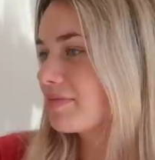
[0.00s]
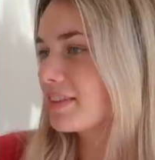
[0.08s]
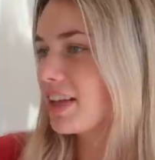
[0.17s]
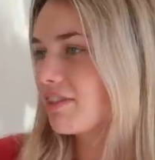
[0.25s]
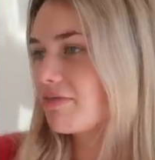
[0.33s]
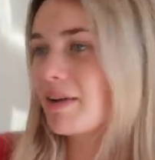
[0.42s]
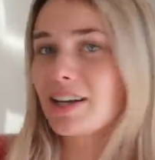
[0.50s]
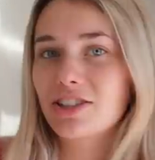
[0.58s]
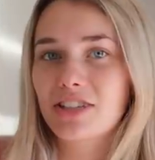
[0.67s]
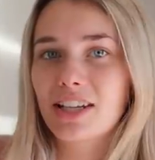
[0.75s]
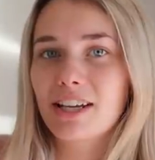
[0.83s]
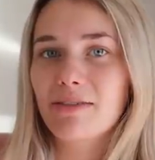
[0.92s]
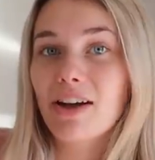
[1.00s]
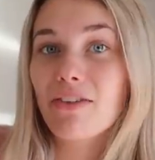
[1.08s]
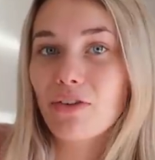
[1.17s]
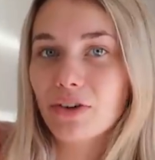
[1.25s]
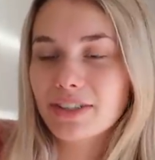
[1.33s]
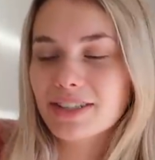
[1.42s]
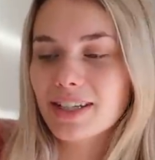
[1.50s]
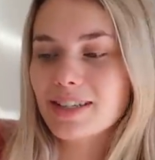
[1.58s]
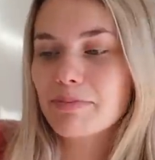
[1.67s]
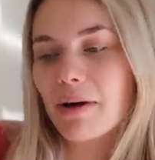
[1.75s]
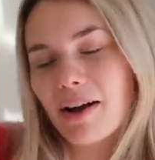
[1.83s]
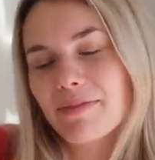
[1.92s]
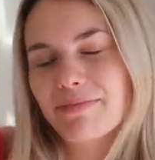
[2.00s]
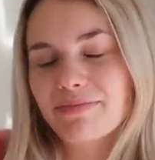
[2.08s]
They've managed to keep their voices, but